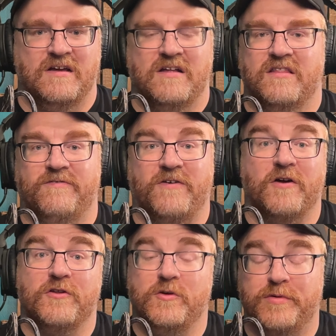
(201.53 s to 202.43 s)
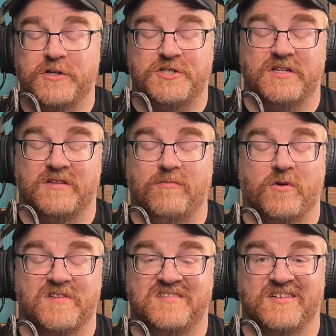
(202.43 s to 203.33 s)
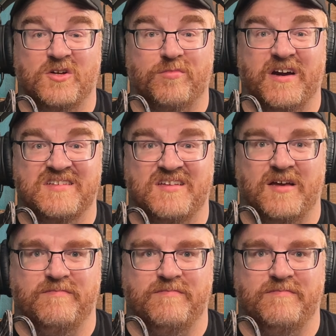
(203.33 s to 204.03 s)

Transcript: The farther you push it, the more the signal breaks up.